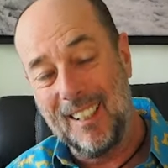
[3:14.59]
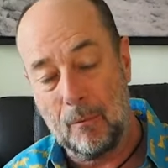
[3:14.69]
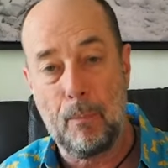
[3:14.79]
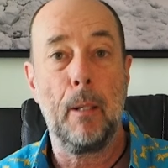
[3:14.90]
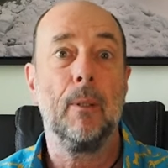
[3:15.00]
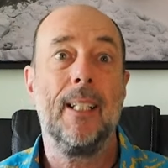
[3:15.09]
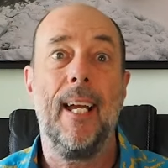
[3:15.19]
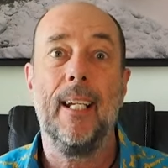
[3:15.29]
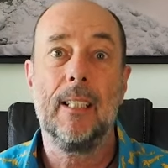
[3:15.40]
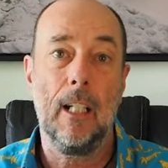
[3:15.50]
people
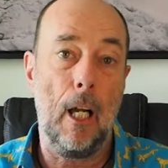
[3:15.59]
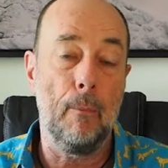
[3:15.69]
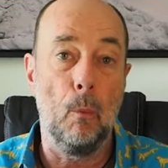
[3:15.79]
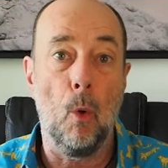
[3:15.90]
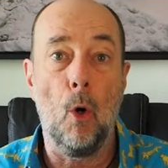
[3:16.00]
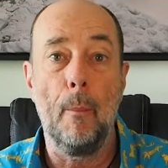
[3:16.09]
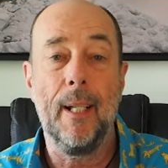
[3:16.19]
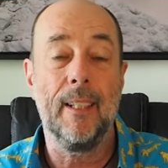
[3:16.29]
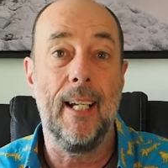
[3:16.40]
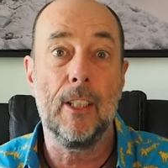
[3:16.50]
saying it's global
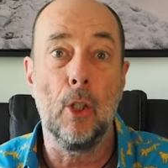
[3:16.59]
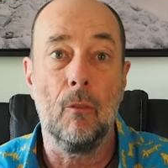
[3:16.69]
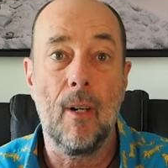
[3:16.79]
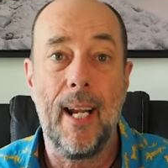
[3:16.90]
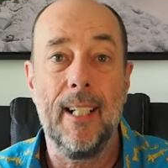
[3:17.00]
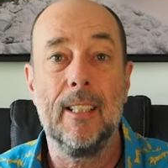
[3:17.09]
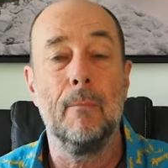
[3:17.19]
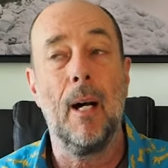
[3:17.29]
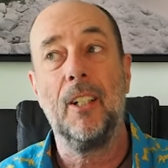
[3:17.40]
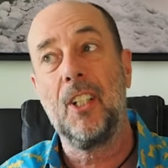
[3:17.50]
warming, that it's not raining so
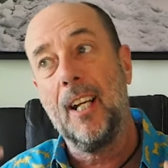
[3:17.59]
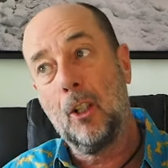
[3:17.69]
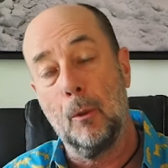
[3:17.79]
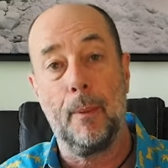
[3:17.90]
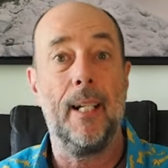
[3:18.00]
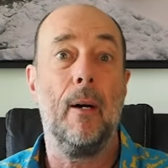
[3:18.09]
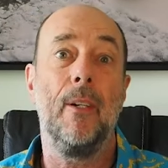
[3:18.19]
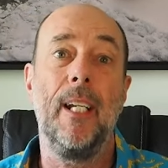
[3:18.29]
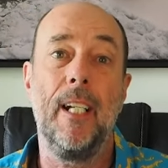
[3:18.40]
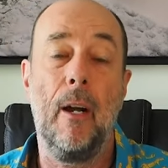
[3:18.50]
much. It could be an El
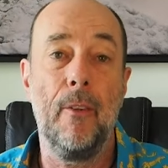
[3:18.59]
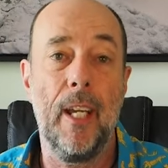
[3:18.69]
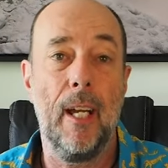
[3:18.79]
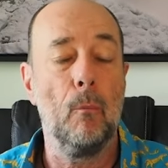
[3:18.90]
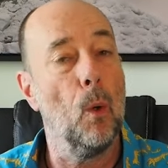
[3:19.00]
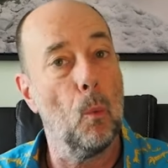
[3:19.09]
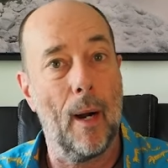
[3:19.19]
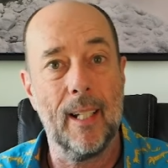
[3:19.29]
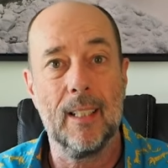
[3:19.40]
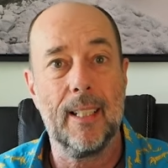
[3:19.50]
Nino year. We'll
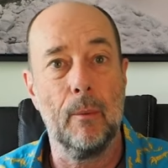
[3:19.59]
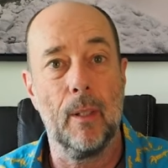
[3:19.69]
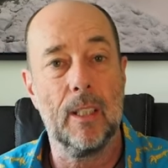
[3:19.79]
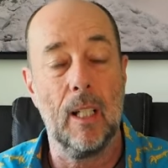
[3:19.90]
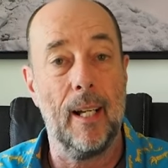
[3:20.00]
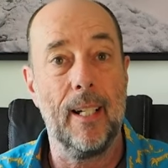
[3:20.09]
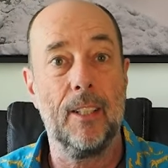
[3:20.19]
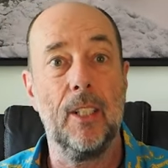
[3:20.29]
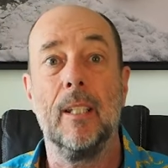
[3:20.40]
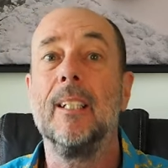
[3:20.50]
wait and see what it's like
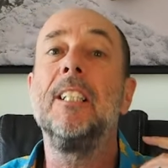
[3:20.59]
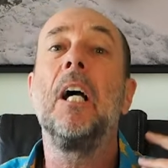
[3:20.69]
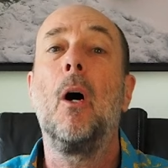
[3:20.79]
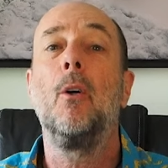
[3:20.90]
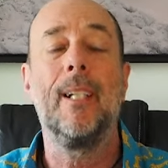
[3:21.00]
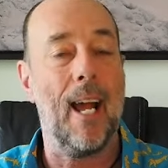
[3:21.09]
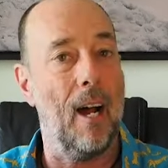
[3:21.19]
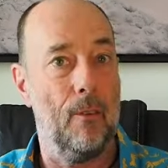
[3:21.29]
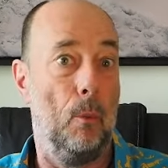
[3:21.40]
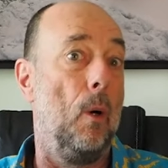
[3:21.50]
next year. There's no
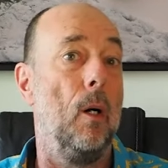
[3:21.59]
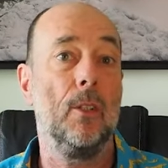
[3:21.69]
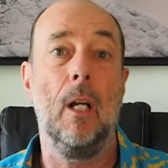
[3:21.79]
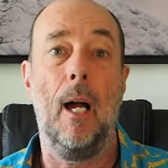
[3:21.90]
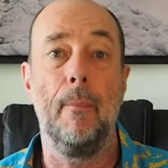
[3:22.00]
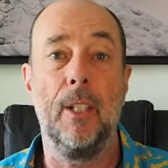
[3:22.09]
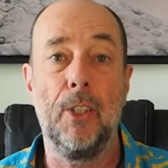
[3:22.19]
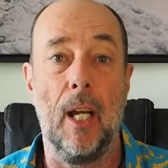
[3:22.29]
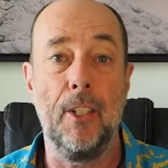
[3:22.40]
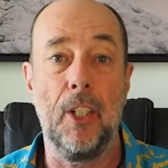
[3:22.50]
doubt the world's climate is
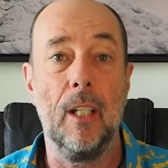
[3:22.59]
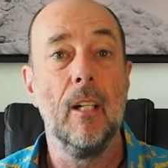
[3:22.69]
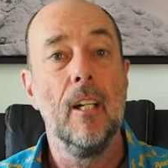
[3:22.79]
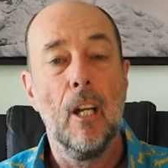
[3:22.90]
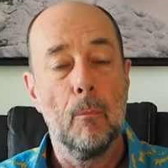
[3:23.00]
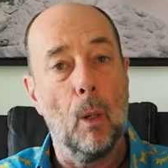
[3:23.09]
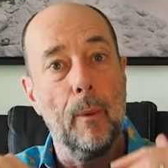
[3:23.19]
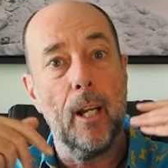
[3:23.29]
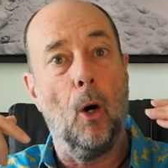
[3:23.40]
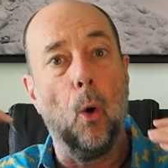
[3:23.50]
changing, but
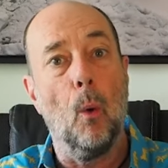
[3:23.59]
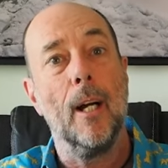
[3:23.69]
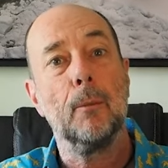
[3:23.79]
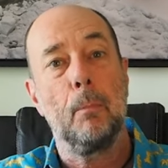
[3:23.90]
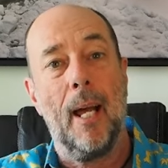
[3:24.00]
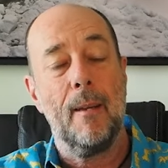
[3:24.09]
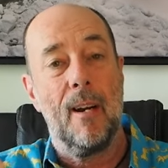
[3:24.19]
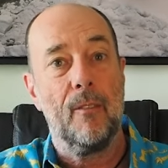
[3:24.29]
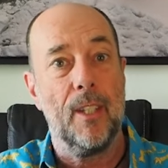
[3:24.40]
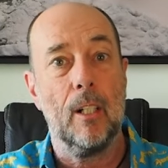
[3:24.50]
we always blame
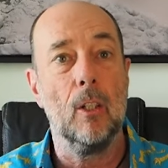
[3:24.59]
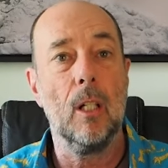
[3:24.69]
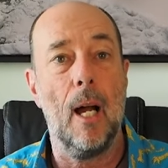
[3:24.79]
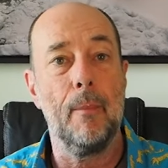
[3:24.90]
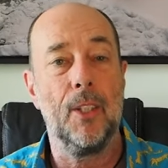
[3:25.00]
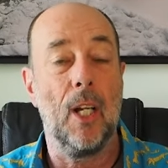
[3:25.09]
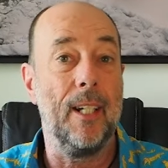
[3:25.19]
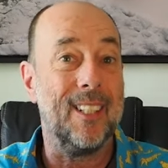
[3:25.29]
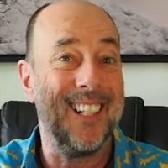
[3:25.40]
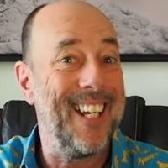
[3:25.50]
everything on climate
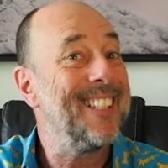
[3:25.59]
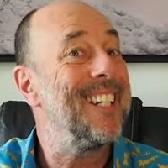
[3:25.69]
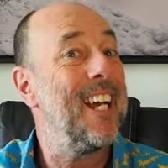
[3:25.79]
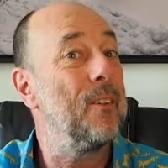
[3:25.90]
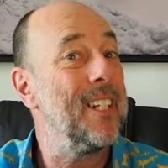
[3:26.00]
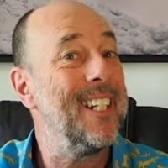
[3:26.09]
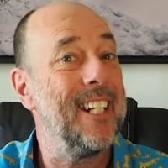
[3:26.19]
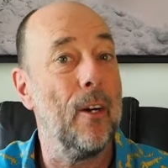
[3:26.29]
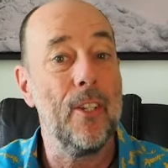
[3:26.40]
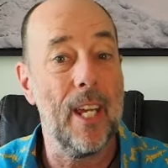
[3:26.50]
change, and it is an El
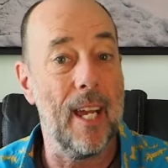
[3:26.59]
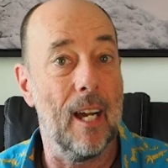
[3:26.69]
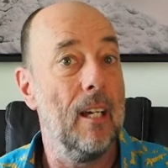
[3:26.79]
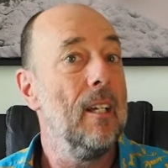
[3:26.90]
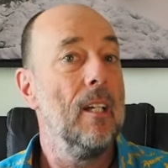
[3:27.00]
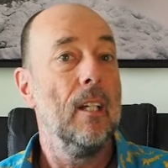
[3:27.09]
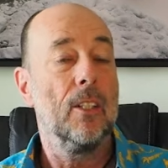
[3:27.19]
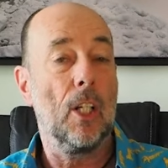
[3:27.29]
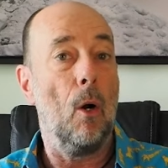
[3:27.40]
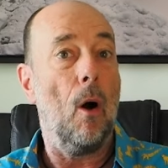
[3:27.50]
Nino year.
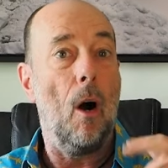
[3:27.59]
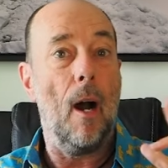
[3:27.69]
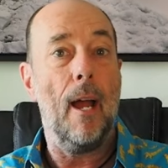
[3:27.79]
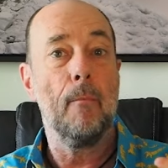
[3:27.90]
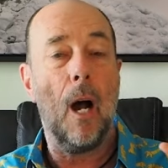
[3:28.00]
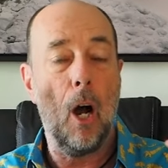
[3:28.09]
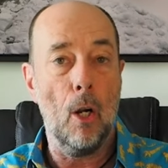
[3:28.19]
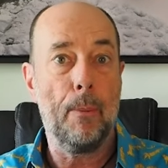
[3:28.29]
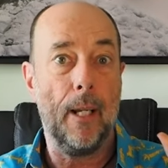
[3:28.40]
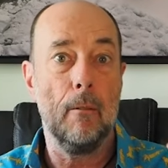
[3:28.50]
So I am
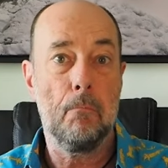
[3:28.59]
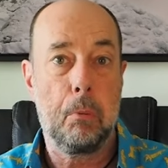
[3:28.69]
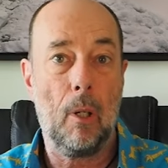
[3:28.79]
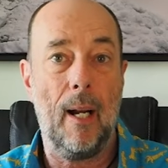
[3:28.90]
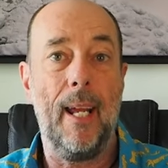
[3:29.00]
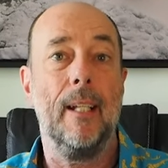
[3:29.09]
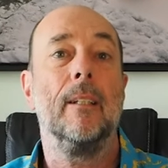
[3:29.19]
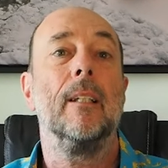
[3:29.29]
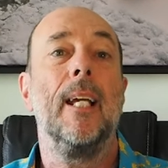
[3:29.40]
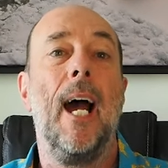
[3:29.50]
hoping and praying
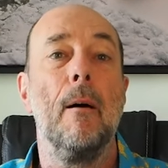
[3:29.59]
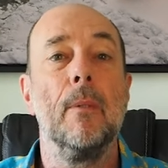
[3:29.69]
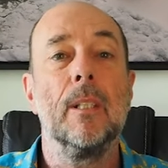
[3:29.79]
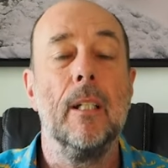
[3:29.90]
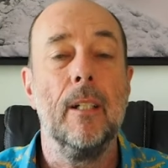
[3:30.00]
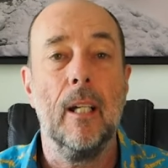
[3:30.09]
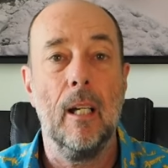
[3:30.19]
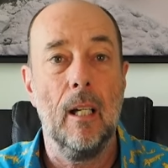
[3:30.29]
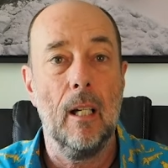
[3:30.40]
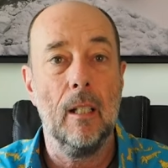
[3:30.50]
that the Amazon
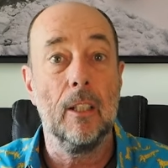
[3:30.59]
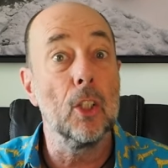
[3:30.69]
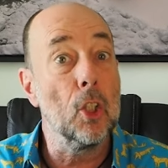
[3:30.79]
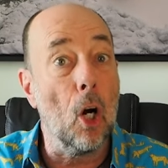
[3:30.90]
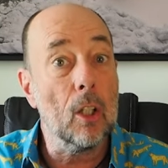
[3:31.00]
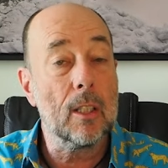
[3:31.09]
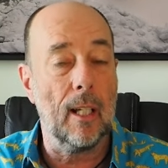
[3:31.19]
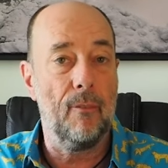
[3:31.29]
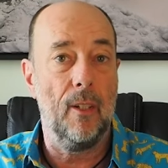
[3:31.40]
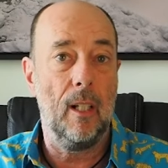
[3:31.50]
does not
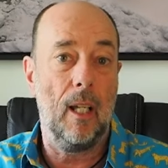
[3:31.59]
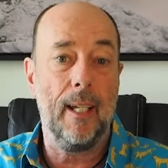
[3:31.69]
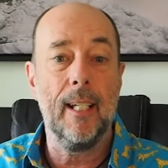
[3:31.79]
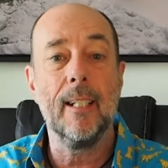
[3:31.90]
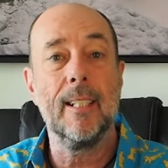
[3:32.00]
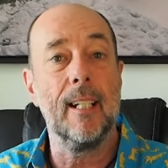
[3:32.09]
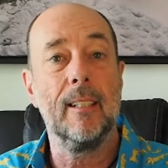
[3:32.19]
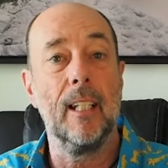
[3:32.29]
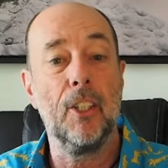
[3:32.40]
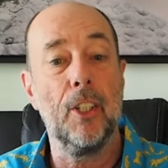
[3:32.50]
suffer like it
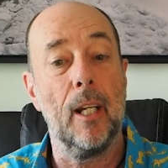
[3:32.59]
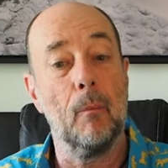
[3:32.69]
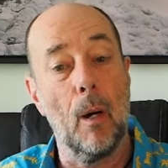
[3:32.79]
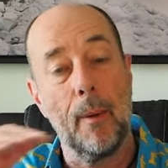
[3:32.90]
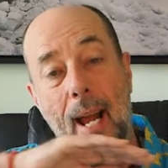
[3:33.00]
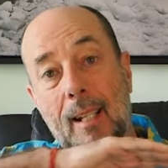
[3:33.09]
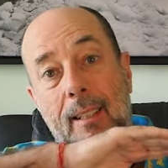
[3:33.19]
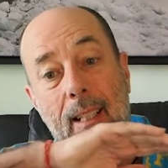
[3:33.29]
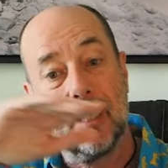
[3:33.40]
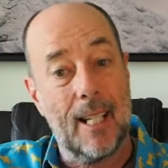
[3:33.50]
did this year, where we had
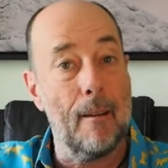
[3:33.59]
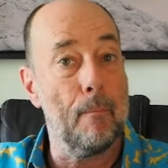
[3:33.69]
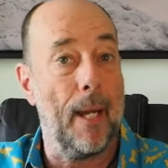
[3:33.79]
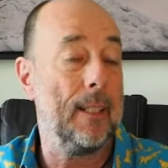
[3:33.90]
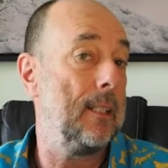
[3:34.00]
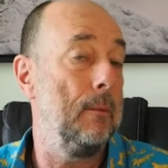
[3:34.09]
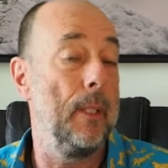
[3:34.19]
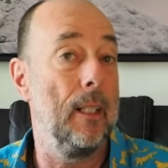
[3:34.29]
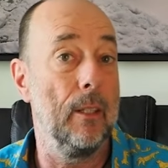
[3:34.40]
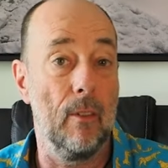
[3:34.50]
these sandbanks in the
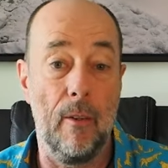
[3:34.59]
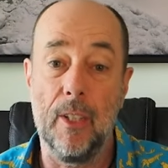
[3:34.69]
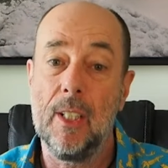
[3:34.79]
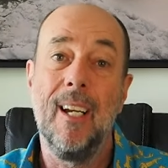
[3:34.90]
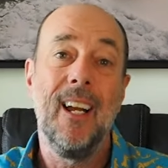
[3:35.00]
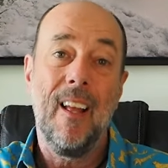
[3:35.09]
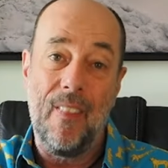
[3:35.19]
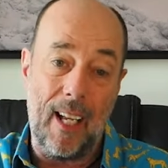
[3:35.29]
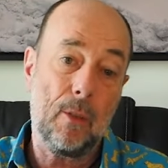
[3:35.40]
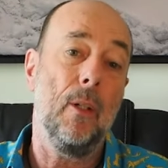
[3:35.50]
middle of the rivers.
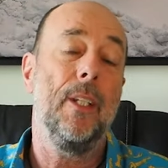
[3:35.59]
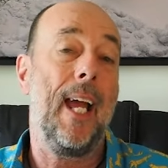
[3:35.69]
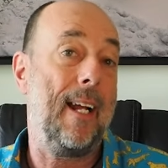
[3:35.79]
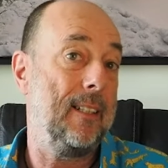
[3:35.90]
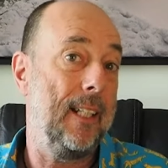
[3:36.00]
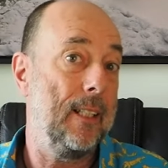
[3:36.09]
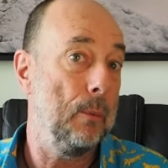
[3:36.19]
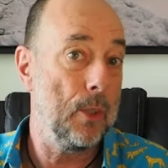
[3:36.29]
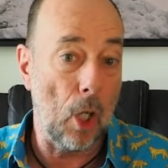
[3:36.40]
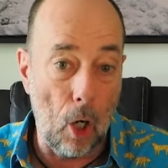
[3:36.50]
That's what the
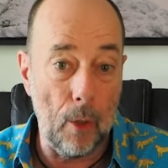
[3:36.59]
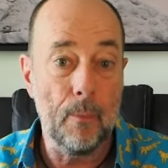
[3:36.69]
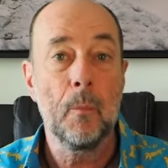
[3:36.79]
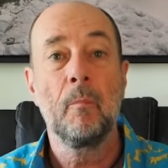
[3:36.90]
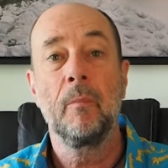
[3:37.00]
anteater was on.